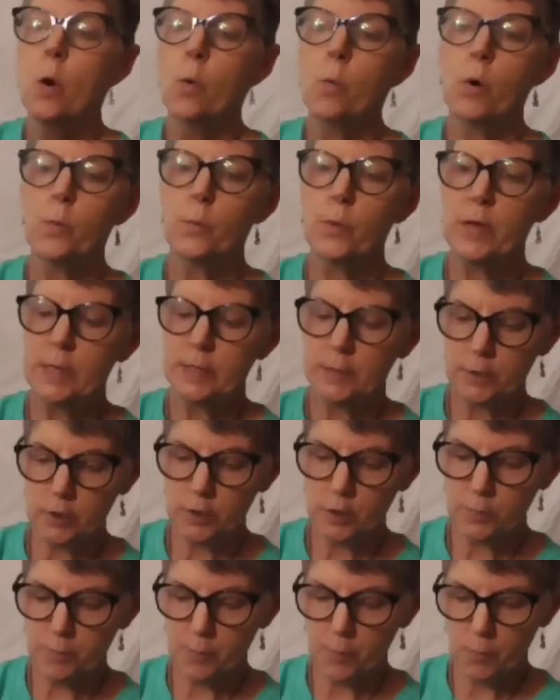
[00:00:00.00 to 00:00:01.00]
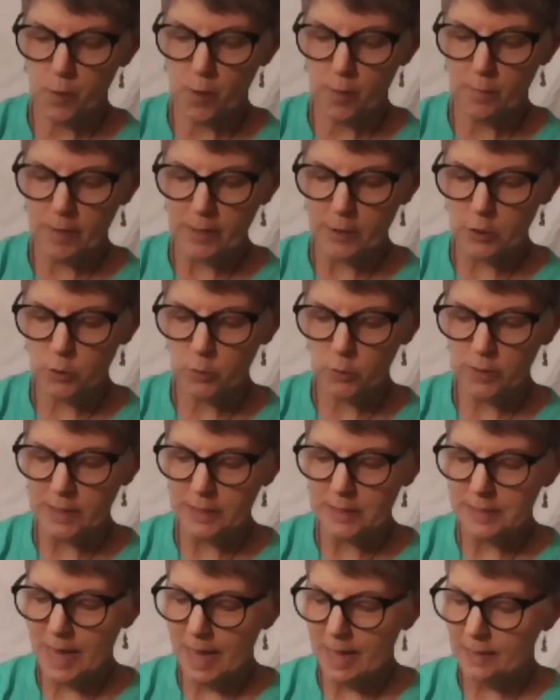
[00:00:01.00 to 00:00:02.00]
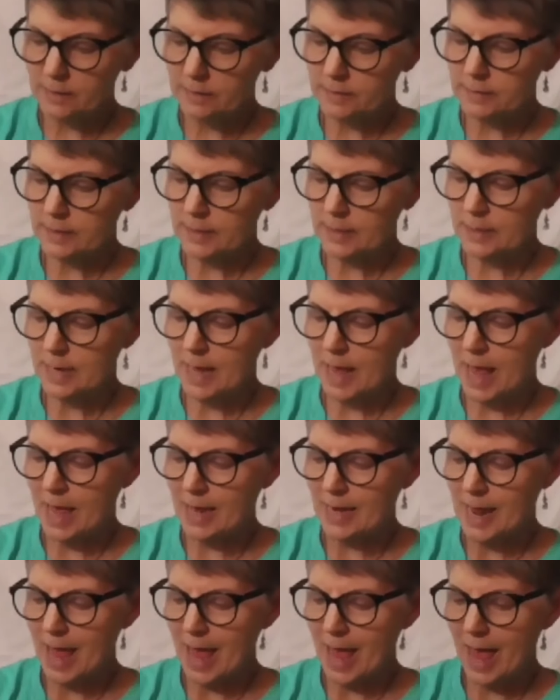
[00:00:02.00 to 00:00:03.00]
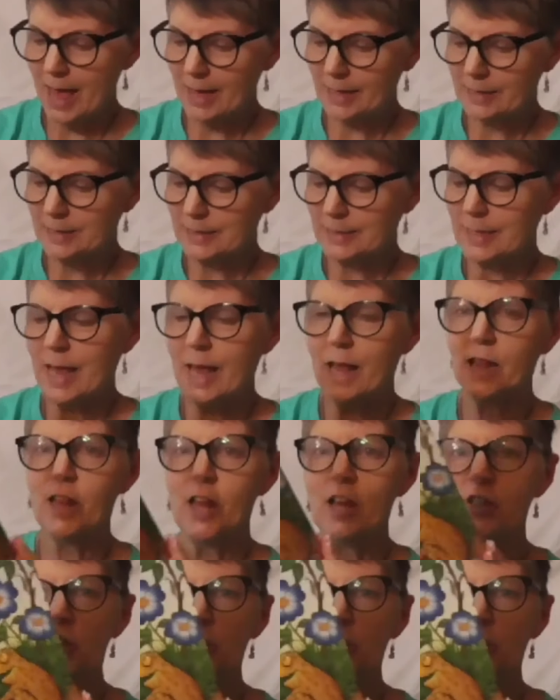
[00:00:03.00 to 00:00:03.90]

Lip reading: We're reading Superworm by Julia Donaldson and Axel